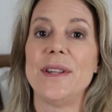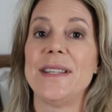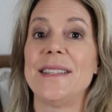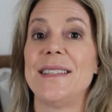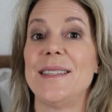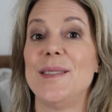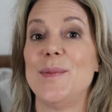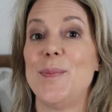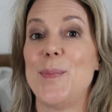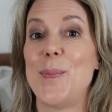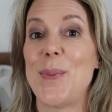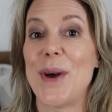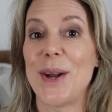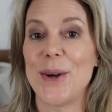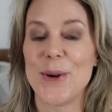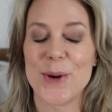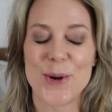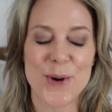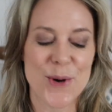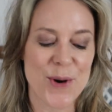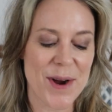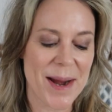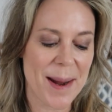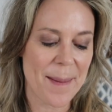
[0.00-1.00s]
This is
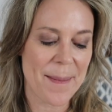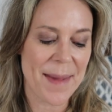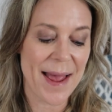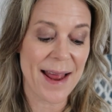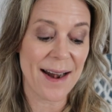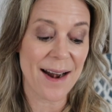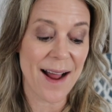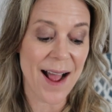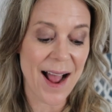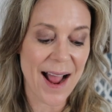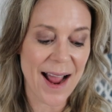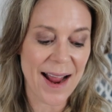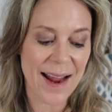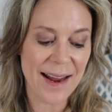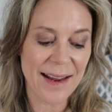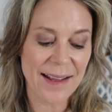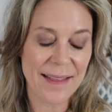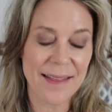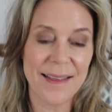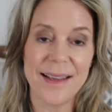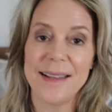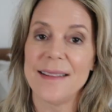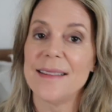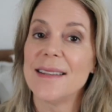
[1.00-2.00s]
buttercream, and
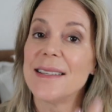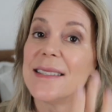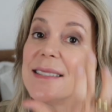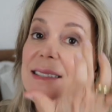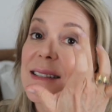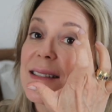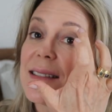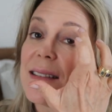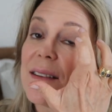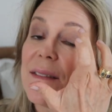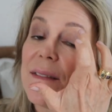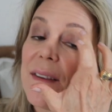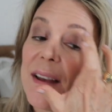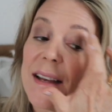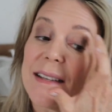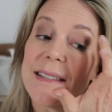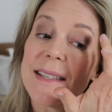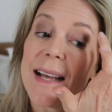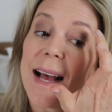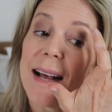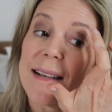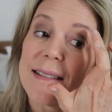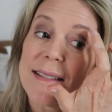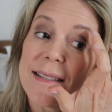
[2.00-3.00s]
I think this is a
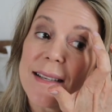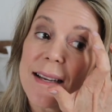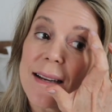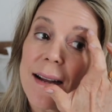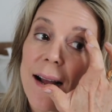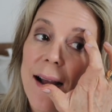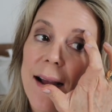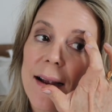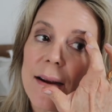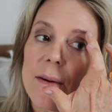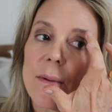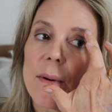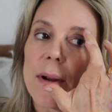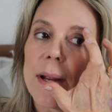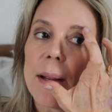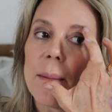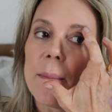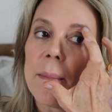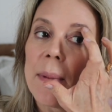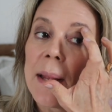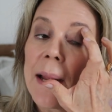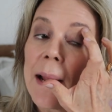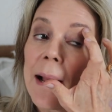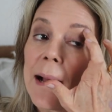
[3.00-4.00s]
fantastic eye
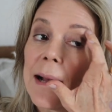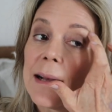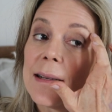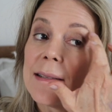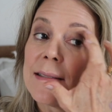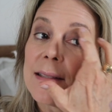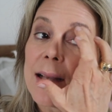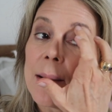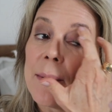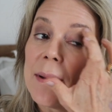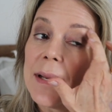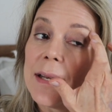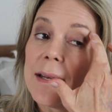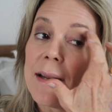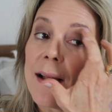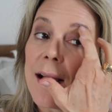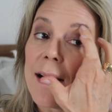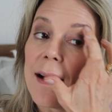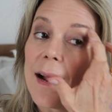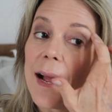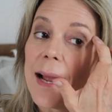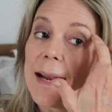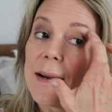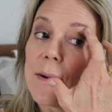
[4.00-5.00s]
cream because, I mean,
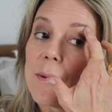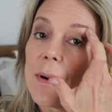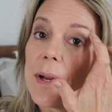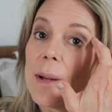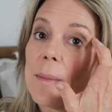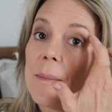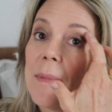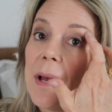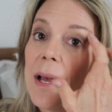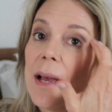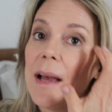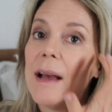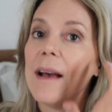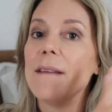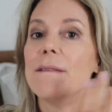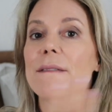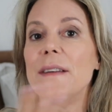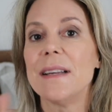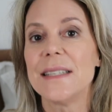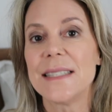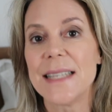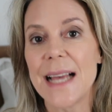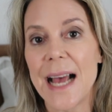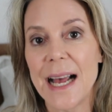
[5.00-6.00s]
not eye cream,
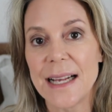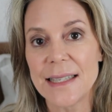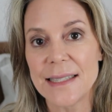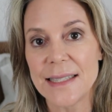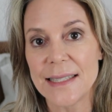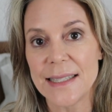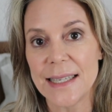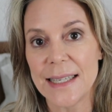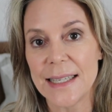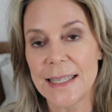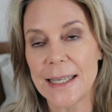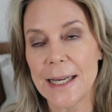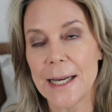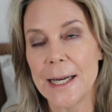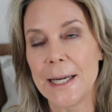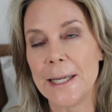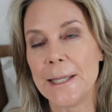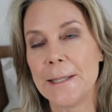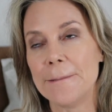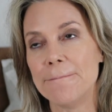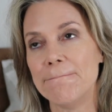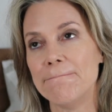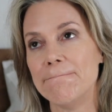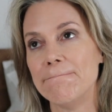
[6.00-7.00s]
fantastic
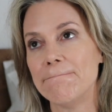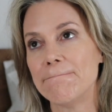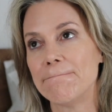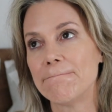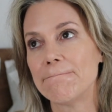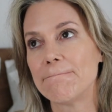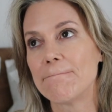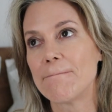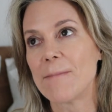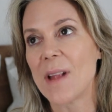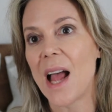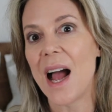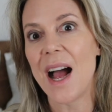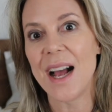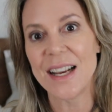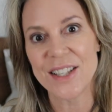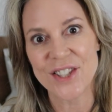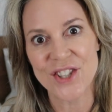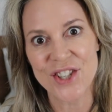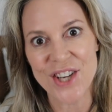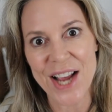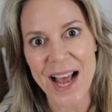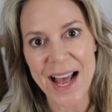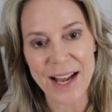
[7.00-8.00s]

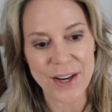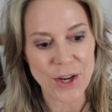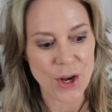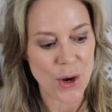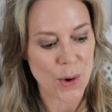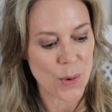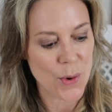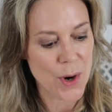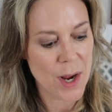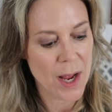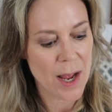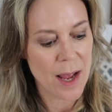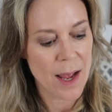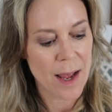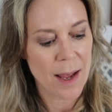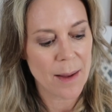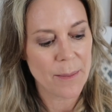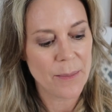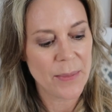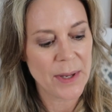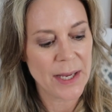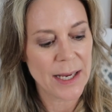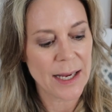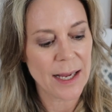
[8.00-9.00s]
eyeshadow,
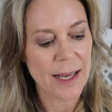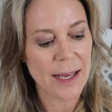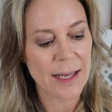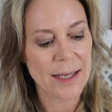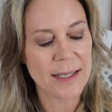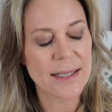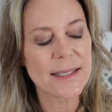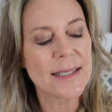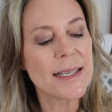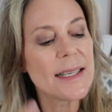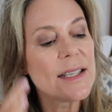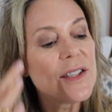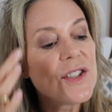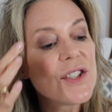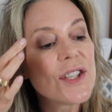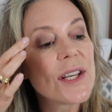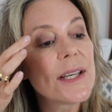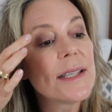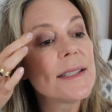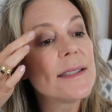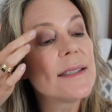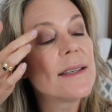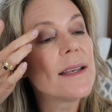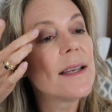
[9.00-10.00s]
because it
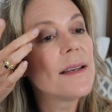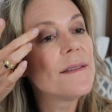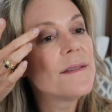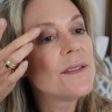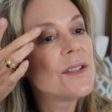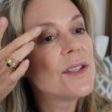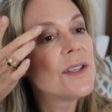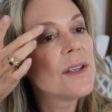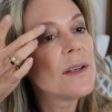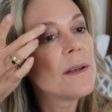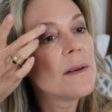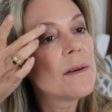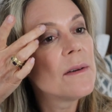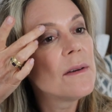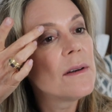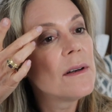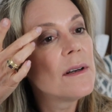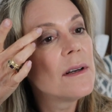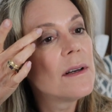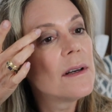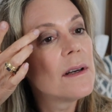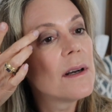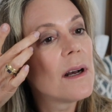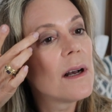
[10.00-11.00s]
just gives you
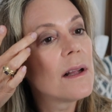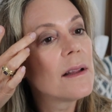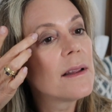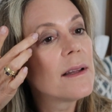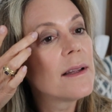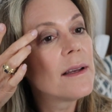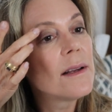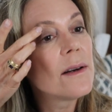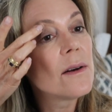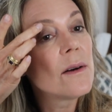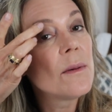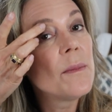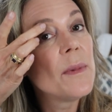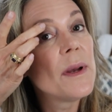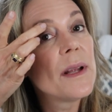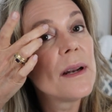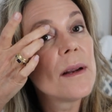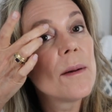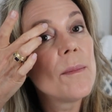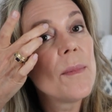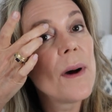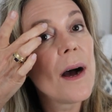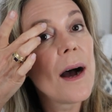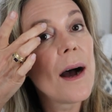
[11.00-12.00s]
a little bit
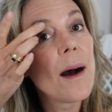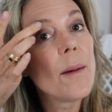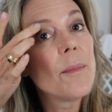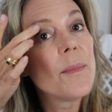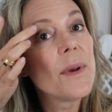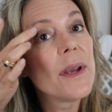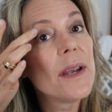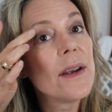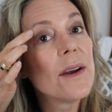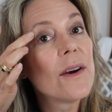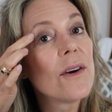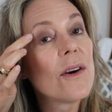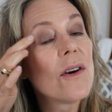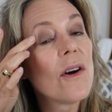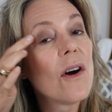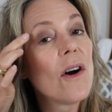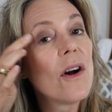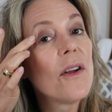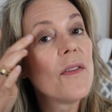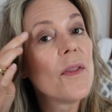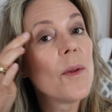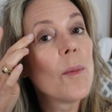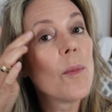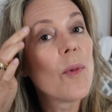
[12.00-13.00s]
of pop here
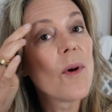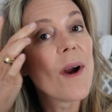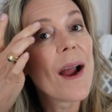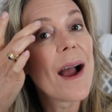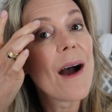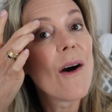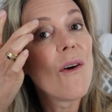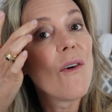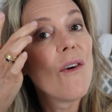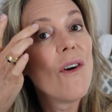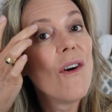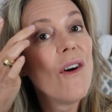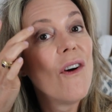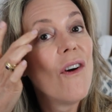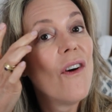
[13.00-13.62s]
on the brow.